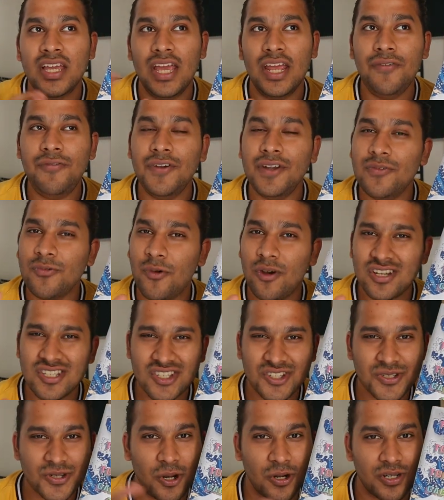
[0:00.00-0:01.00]
if it
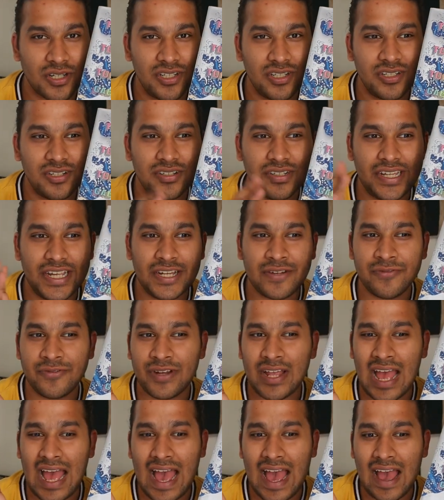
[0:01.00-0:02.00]
was shorter, it
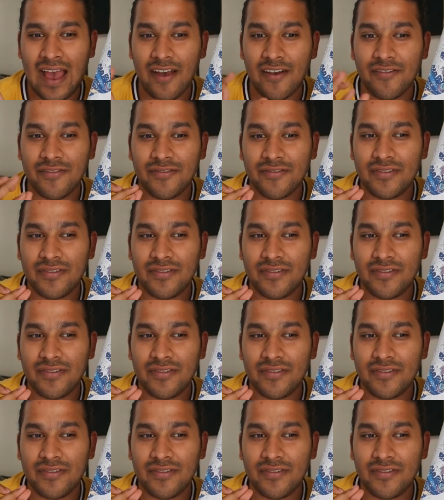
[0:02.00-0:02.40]
would have